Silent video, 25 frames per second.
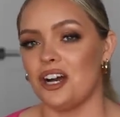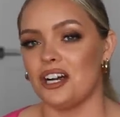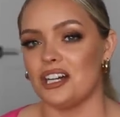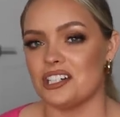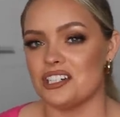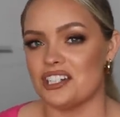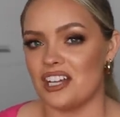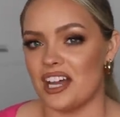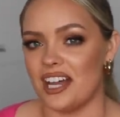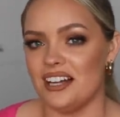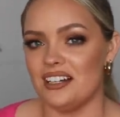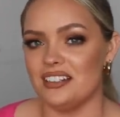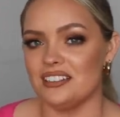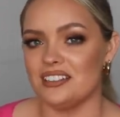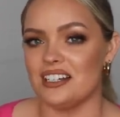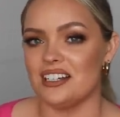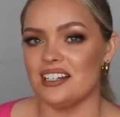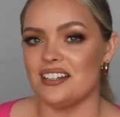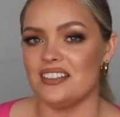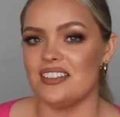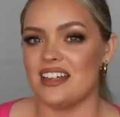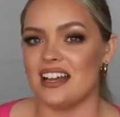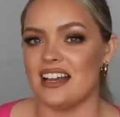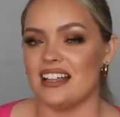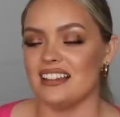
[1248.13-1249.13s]
our
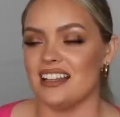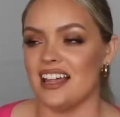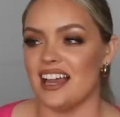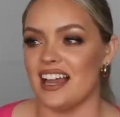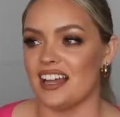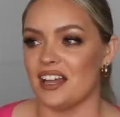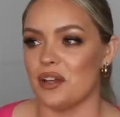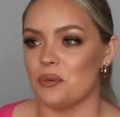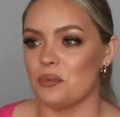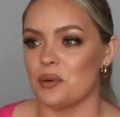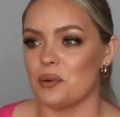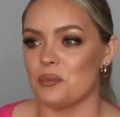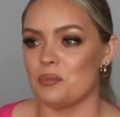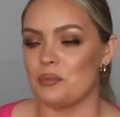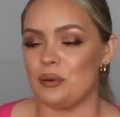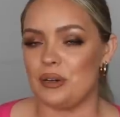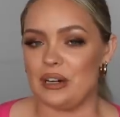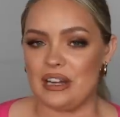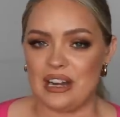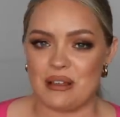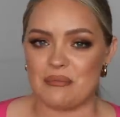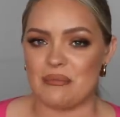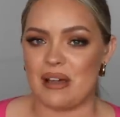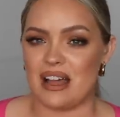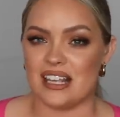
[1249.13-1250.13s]
childhood that like were
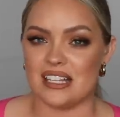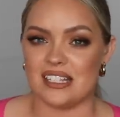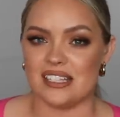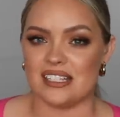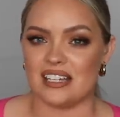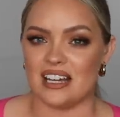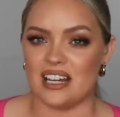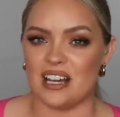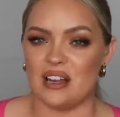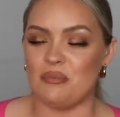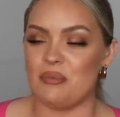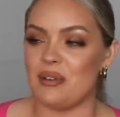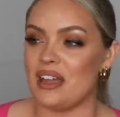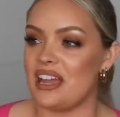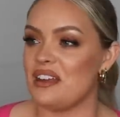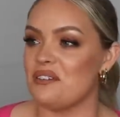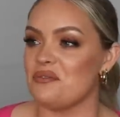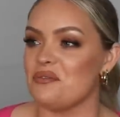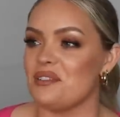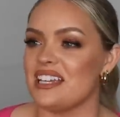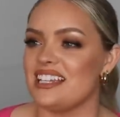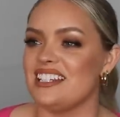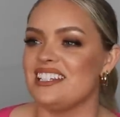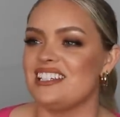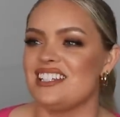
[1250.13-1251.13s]
pretty messed up
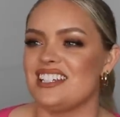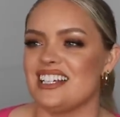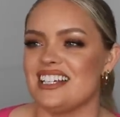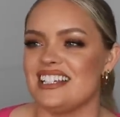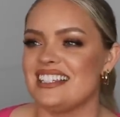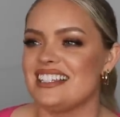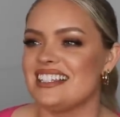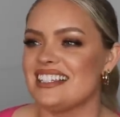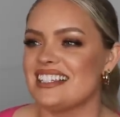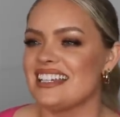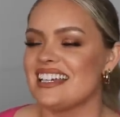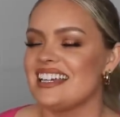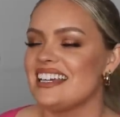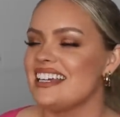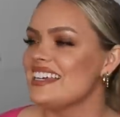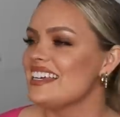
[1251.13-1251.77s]
and we just,